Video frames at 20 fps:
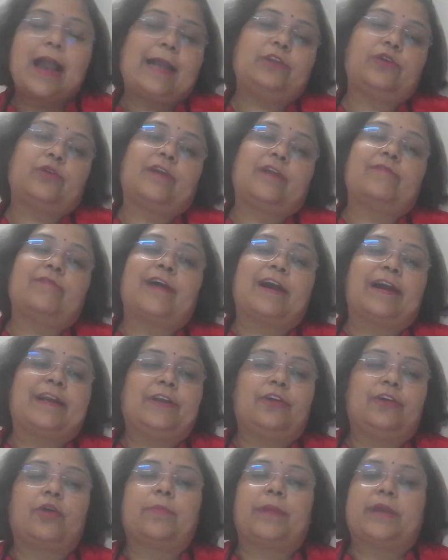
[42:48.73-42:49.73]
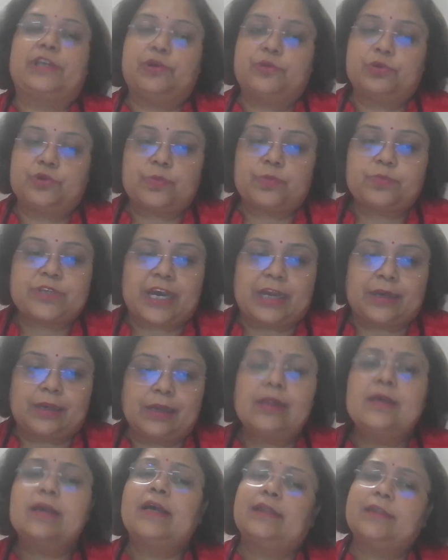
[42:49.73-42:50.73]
and you can find it on my YouTube channel.